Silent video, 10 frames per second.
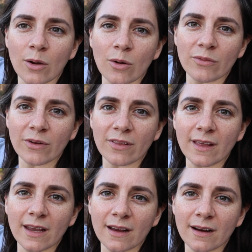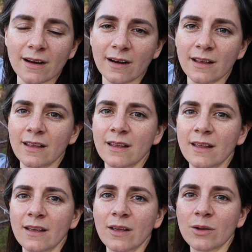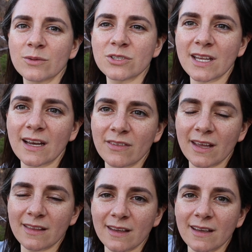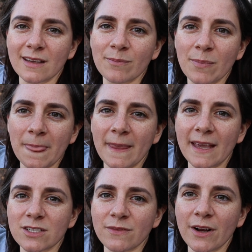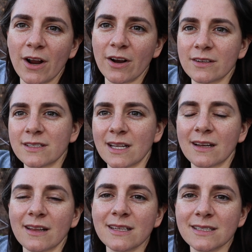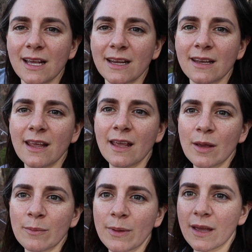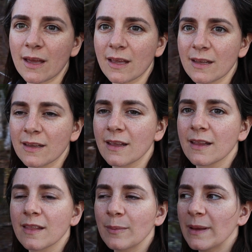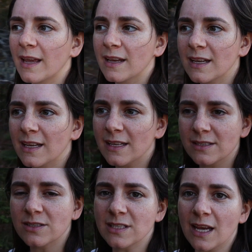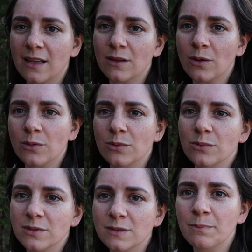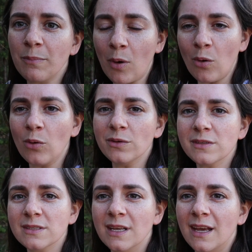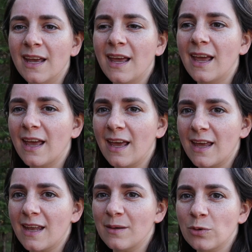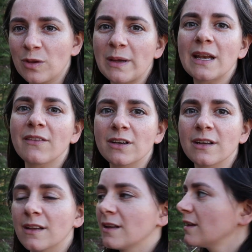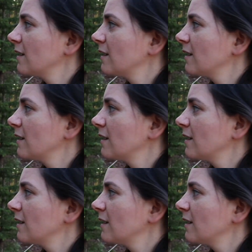over there. Just kind of like the edge of our garden. It's kind of on this side, but the plan is to take those poles and put them in every...